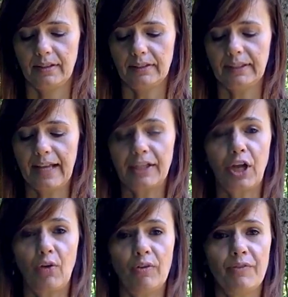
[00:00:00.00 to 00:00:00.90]
Let
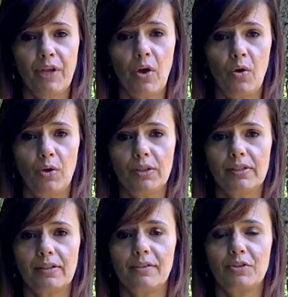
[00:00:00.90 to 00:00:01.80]
go of the old.
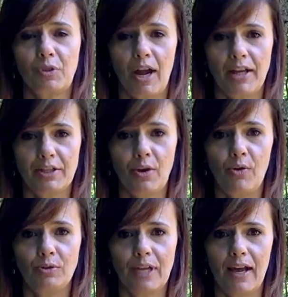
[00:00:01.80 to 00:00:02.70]
Trying to
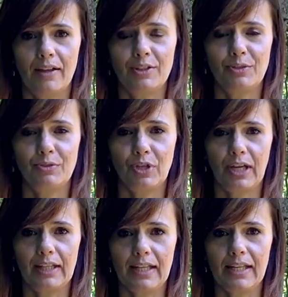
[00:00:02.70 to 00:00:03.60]
hold on too
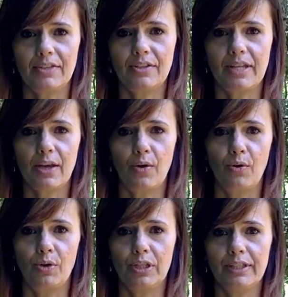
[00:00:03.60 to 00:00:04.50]
tightly to the
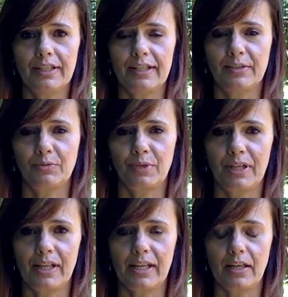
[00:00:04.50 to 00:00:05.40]
old is
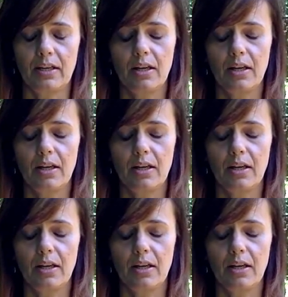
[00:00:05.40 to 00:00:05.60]
really